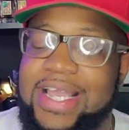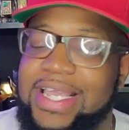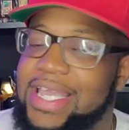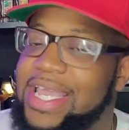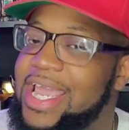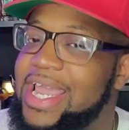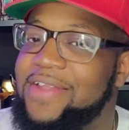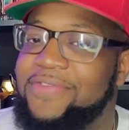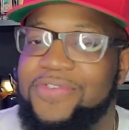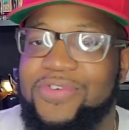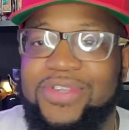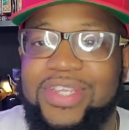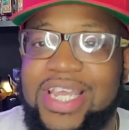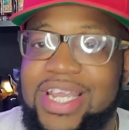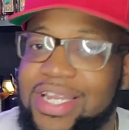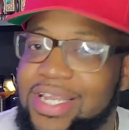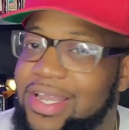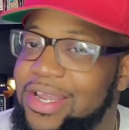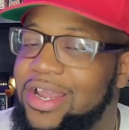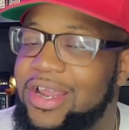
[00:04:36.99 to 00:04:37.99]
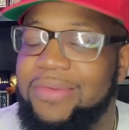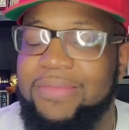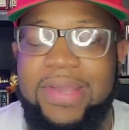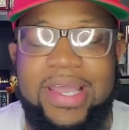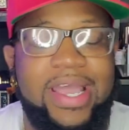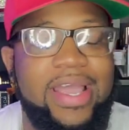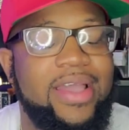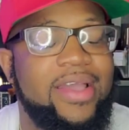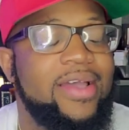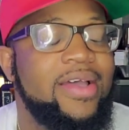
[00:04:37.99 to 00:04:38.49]
Again, if you didn't hear it,
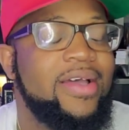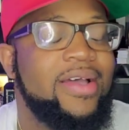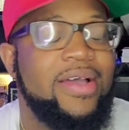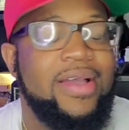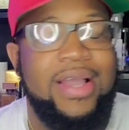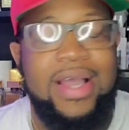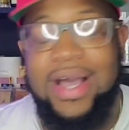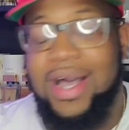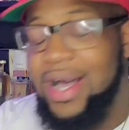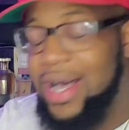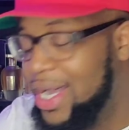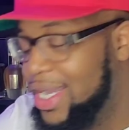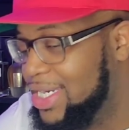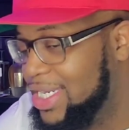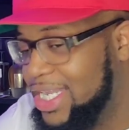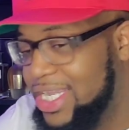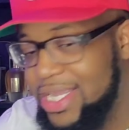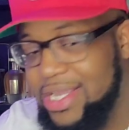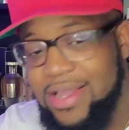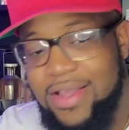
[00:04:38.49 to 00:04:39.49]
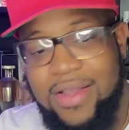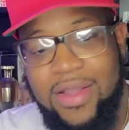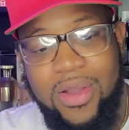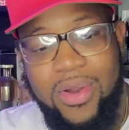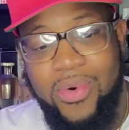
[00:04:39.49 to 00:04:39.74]
man, honey,